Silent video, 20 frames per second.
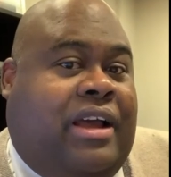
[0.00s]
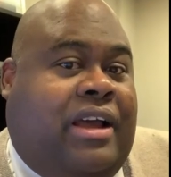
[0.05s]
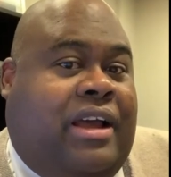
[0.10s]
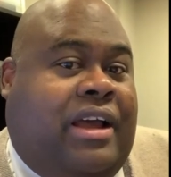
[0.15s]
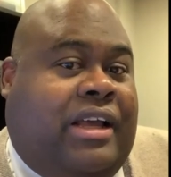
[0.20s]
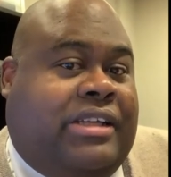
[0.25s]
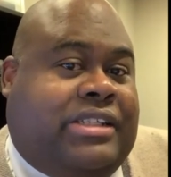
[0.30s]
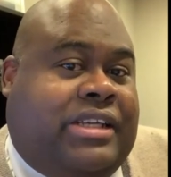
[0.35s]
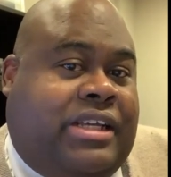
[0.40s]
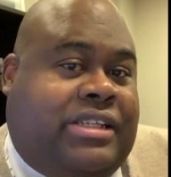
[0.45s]

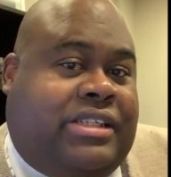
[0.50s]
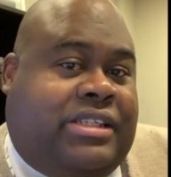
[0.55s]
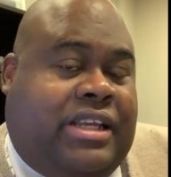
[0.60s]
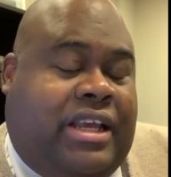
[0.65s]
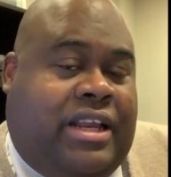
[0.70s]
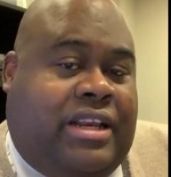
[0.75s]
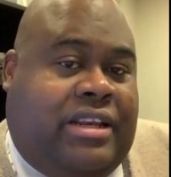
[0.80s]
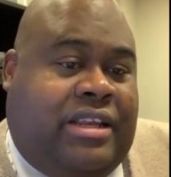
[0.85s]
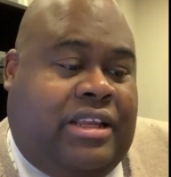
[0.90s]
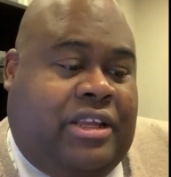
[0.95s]
as I
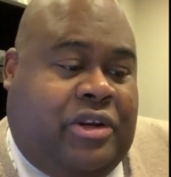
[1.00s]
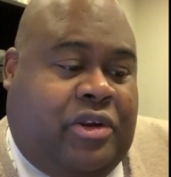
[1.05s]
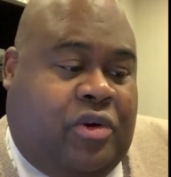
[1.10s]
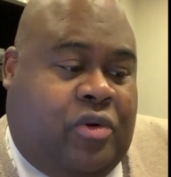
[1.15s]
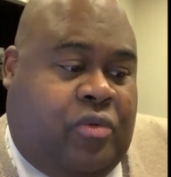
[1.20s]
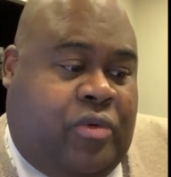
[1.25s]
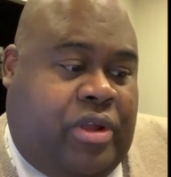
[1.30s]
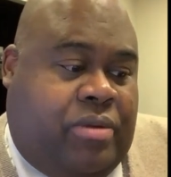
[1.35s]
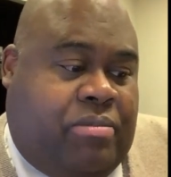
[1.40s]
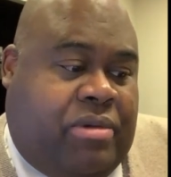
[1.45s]
said, you know,
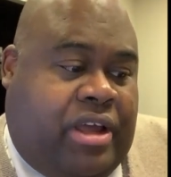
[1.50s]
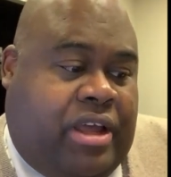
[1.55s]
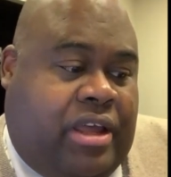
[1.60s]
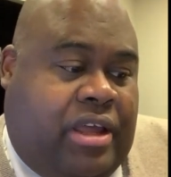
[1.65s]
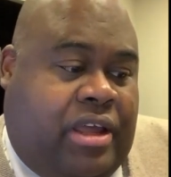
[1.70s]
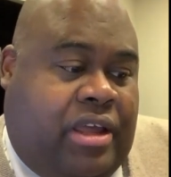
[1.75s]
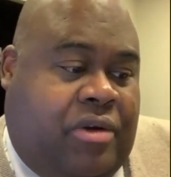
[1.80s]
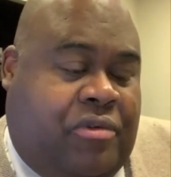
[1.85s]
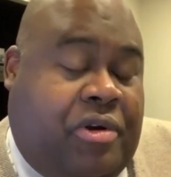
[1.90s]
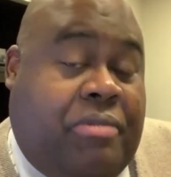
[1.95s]
when
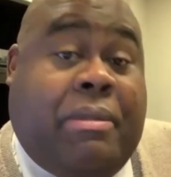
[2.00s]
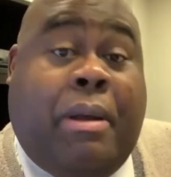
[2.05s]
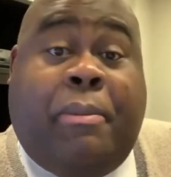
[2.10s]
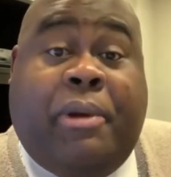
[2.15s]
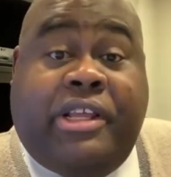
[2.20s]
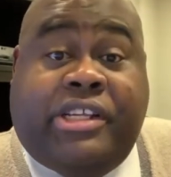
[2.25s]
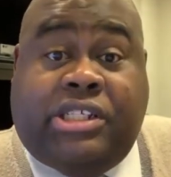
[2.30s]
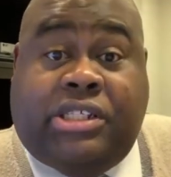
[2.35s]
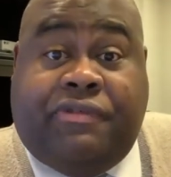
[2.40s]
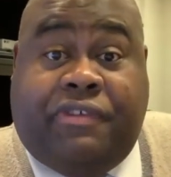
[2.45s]
my
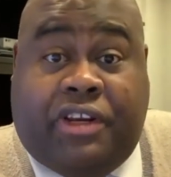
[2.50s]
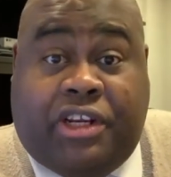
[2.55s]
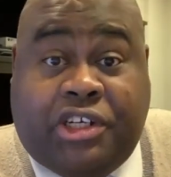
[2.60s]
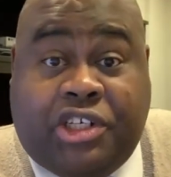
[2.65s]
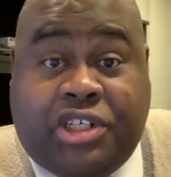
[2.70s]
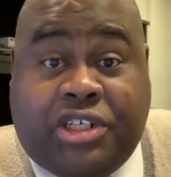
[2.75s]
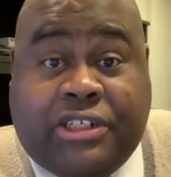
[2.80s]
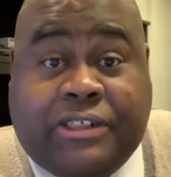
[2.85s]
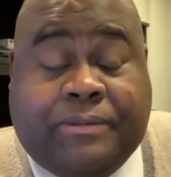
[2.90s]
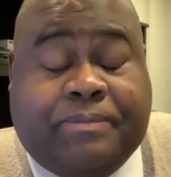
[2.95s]
place is
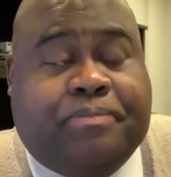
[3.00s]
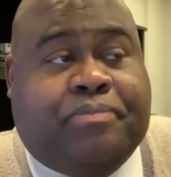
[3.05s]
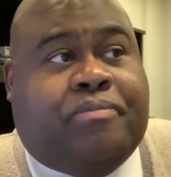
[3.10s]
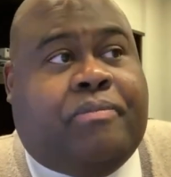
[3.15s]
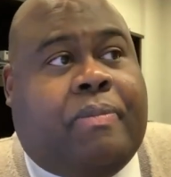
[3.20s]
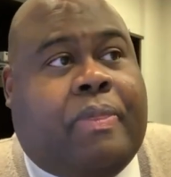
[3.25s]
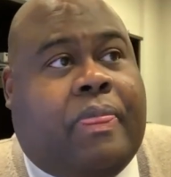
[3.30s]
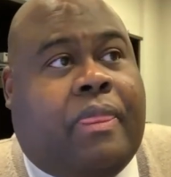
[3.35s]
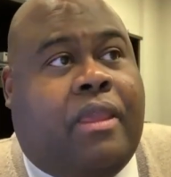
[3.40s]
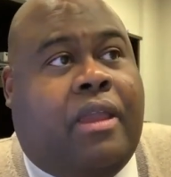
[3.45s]
finished,
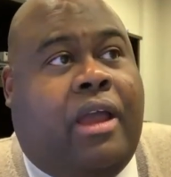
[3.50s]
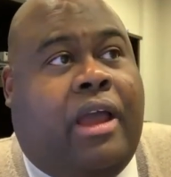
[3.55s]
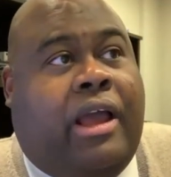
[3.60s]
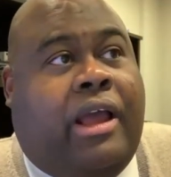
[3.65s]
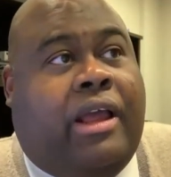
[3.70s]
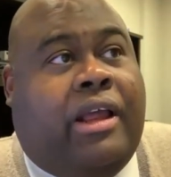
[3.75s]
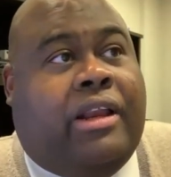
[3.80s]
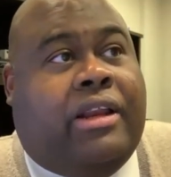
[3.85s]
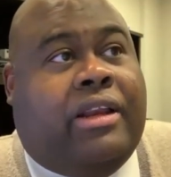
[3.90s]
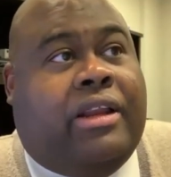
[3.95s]

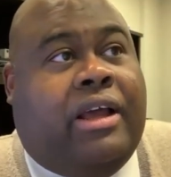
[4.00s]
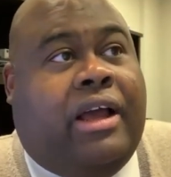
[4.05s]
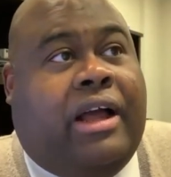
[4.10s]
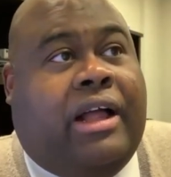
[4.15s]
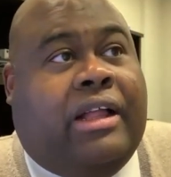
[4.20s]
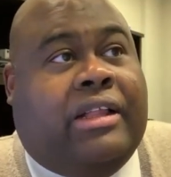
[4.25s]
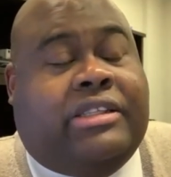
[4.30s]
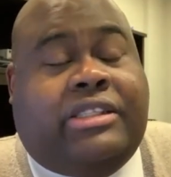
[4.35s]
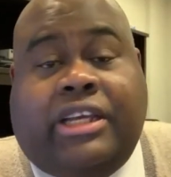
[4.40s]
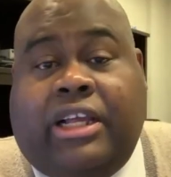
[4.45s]
and
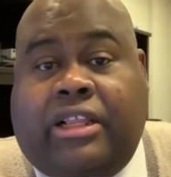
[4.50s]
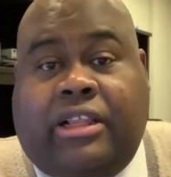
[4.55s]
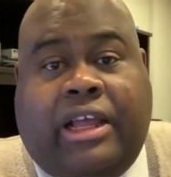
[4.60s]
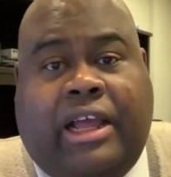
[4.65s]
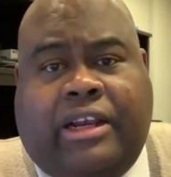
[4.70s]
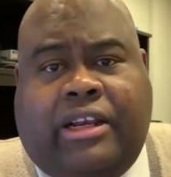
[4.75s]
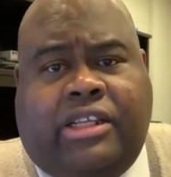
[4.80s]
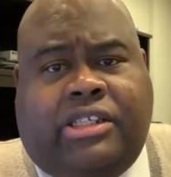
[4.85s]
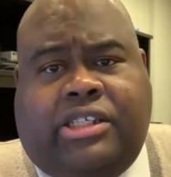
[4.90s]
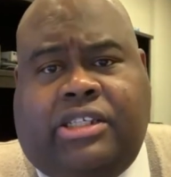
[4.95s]
I'll tell,
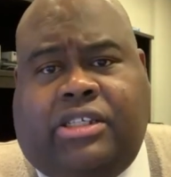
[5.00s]
and this